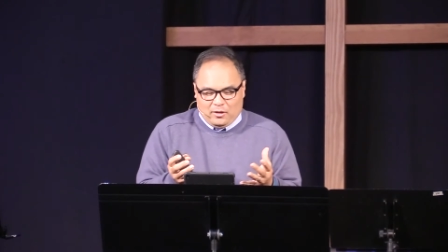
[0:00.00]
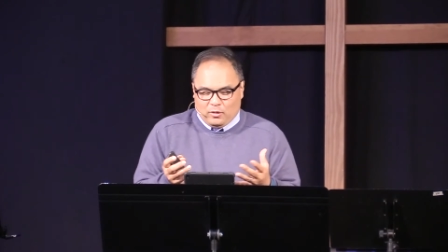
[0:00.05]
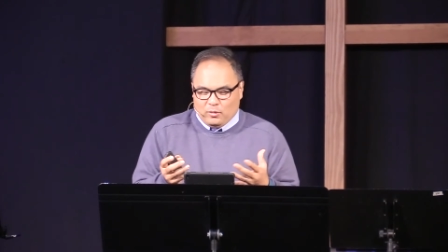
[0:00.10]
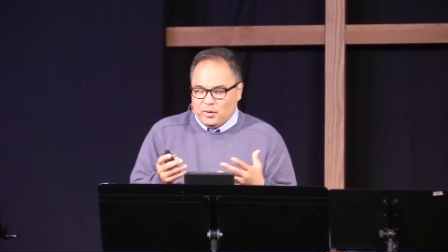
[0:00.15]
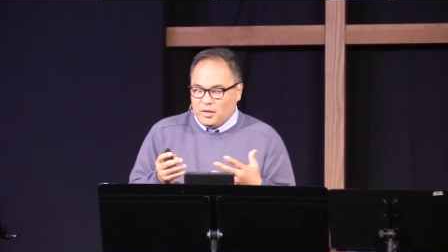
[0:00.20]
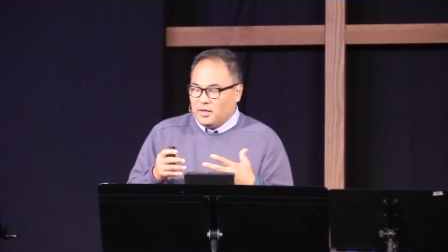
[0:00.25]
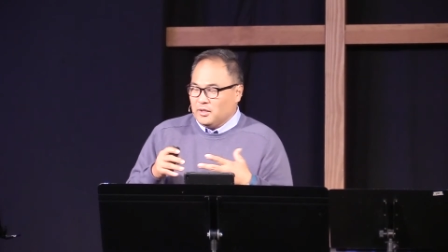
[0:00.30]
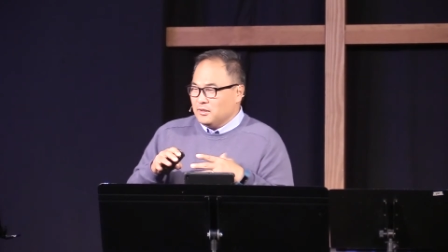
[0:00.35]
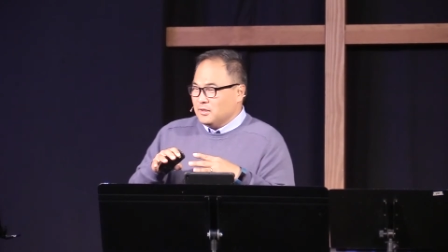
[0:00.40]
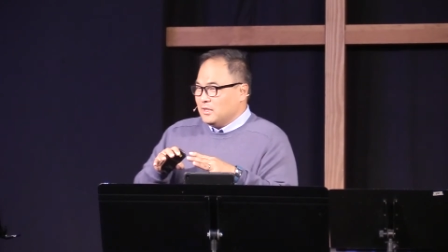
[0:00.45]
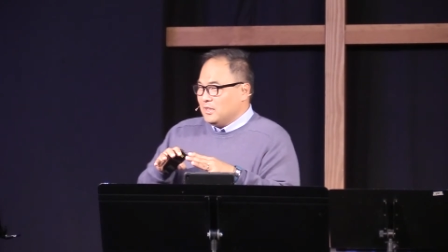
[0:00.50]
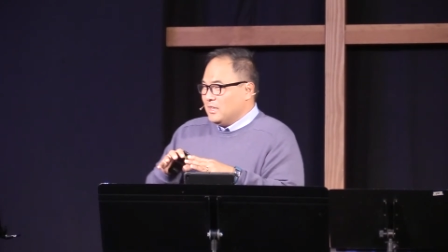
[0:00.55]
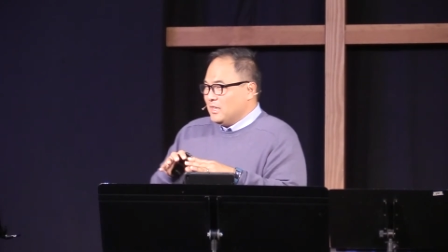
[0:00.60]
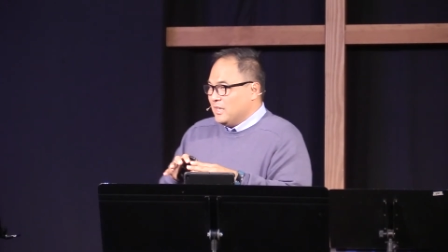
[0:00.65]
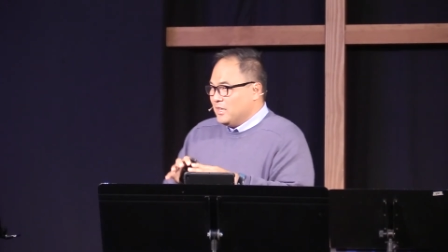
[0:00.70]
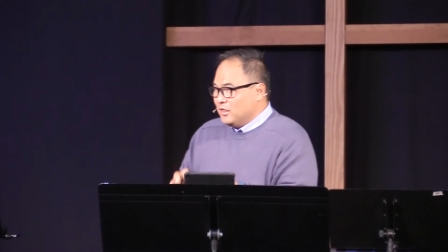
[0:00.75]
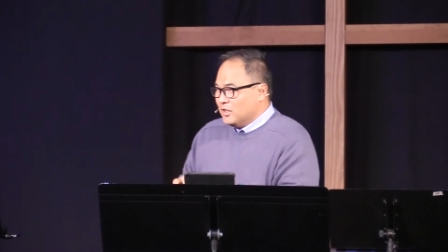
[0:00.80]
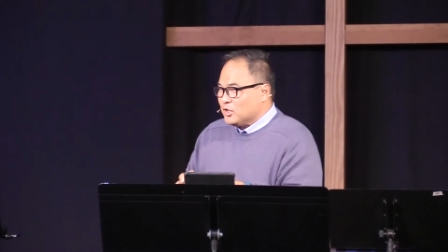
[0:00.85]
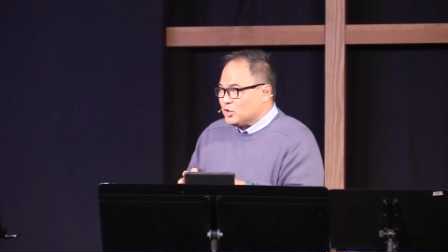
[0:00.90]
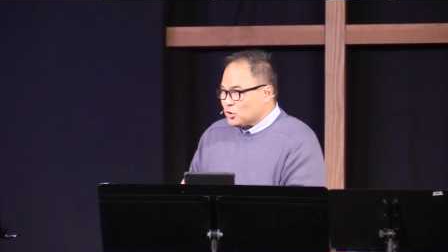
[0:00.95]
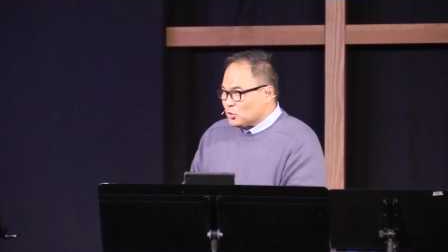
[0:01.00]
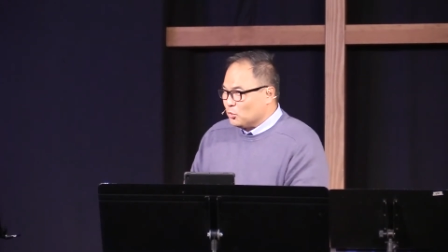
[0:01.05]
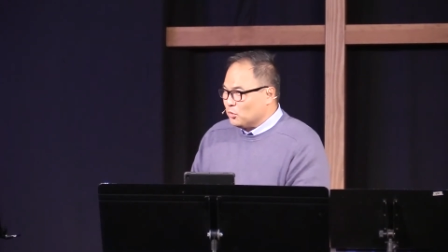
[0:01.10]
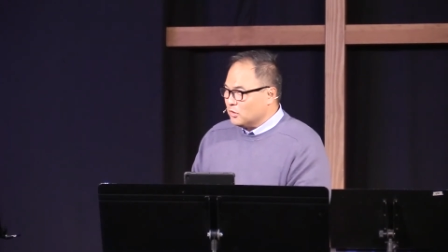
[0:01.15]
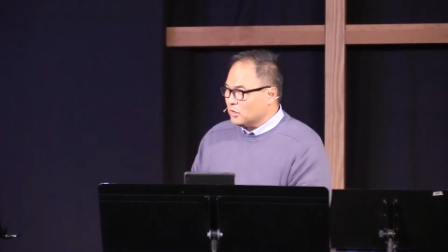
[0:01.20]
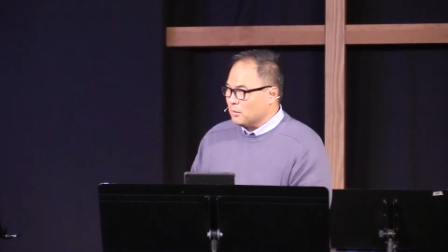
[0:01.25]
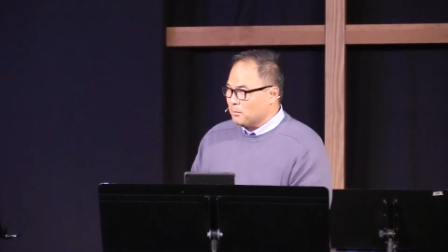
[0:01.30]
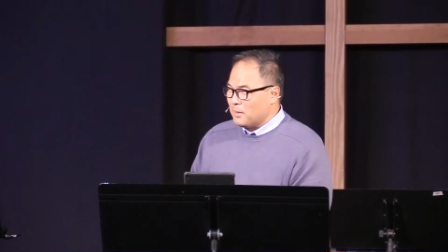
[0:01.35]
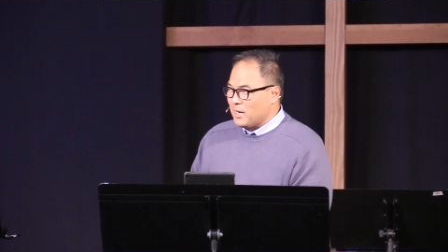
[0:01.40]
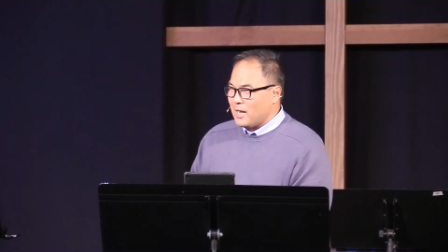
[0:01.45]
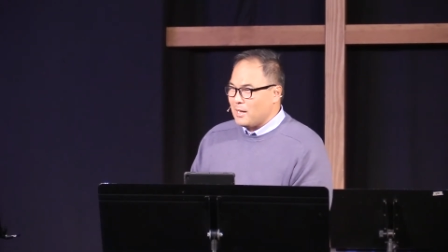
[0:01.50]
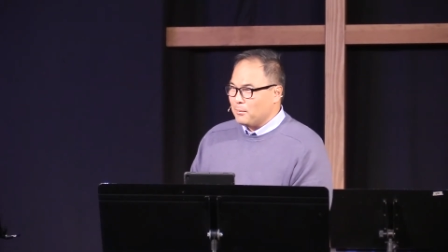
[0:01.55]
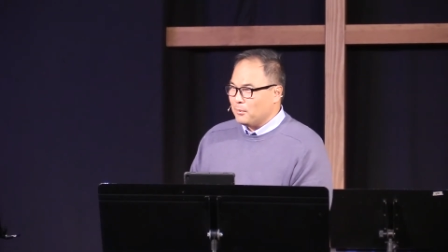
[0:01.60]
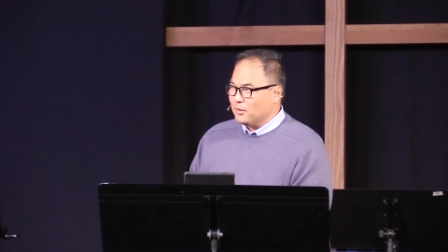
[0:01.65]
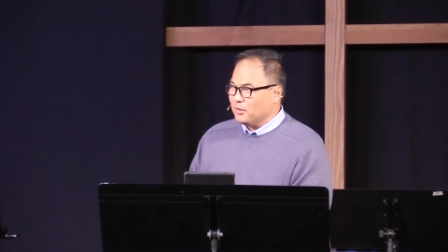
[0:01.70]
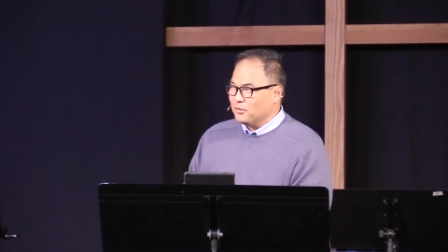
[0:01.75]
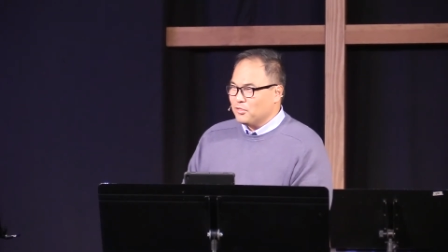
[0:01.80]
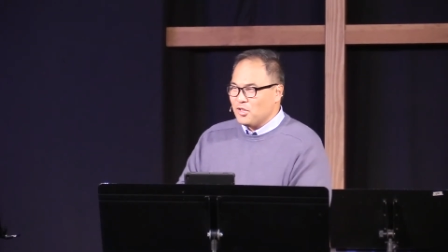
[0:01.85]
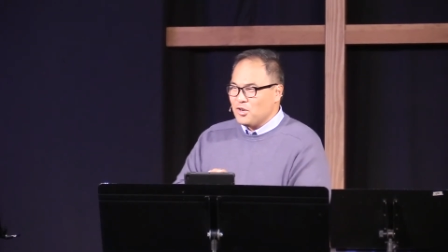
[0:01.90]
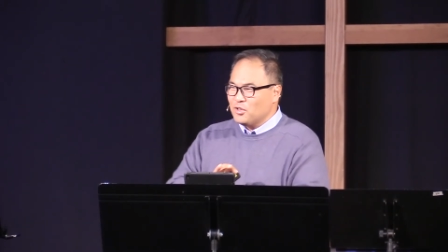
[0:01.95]
Well, in the story of the
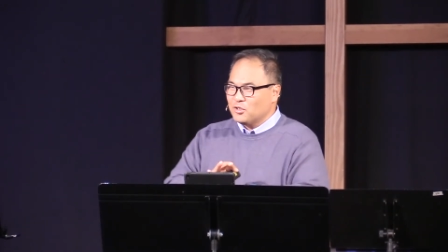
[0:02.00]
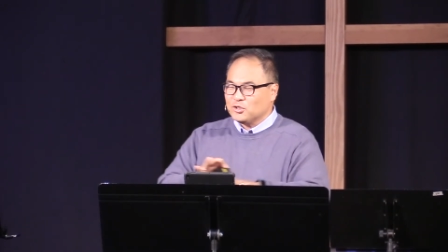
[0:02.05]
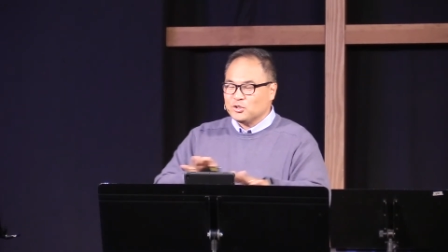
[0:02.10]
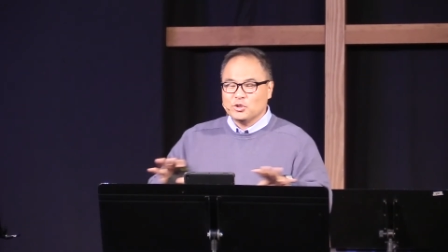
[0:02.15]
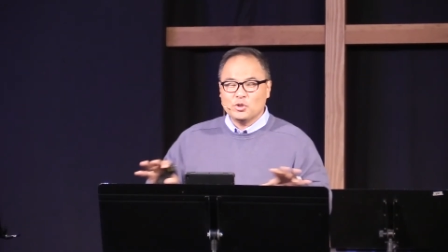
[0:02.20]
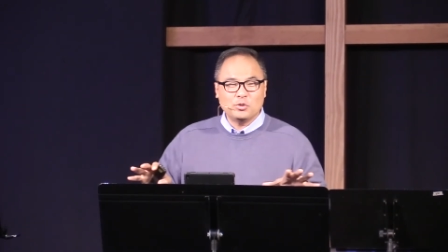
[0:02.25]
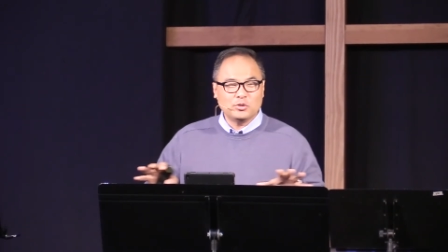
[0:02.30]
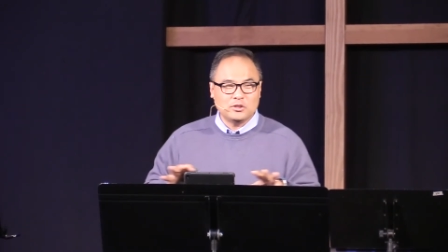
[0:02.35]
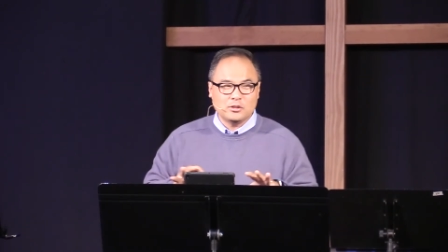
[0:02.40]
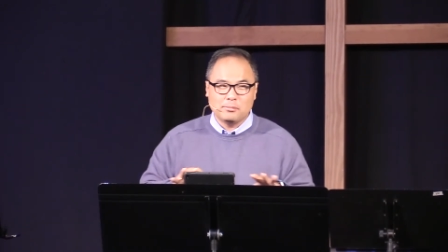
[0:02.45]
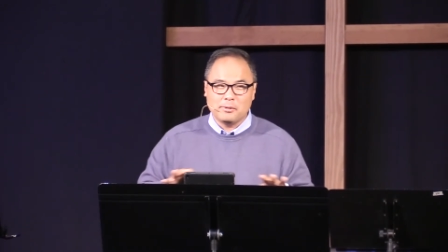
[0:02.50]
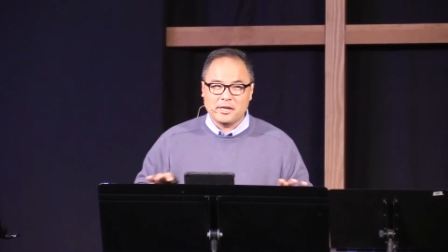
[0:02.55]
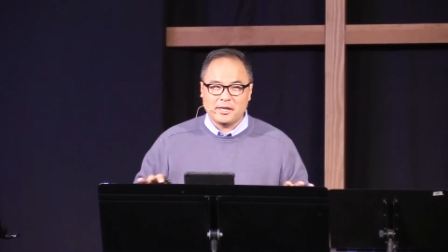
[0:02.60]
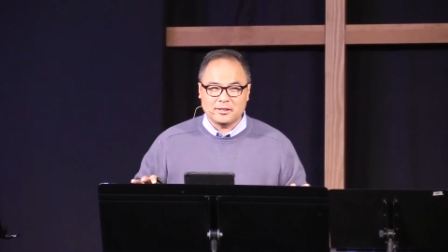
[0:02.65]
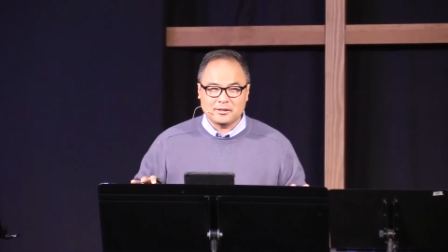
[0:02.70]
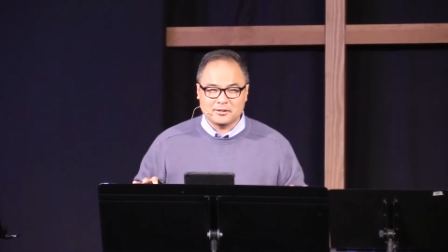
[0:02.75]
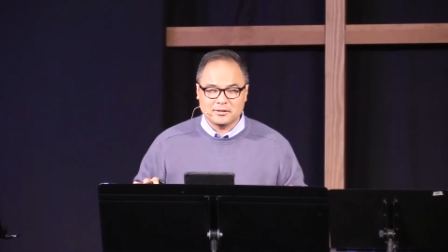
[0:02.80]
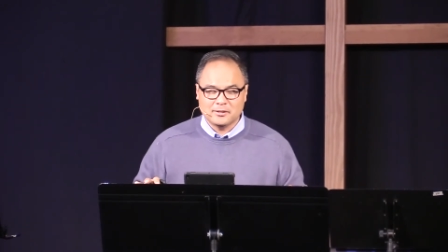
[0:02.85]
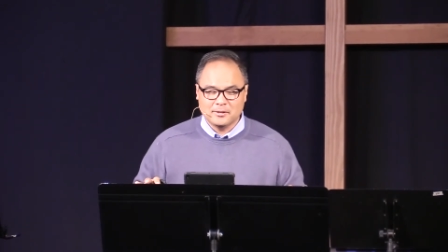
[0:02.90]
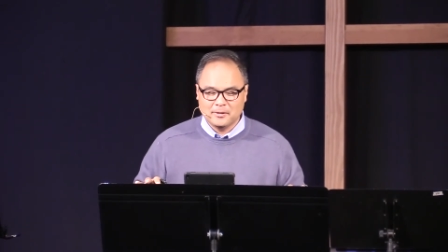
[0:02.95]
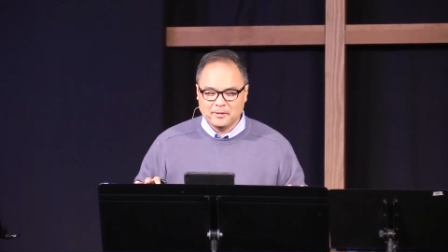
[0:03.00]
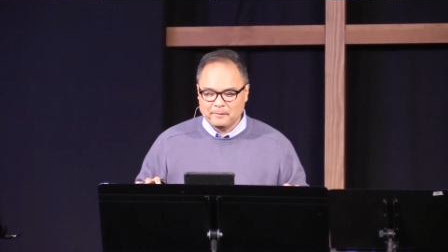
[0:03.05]
Bible, there's no debate.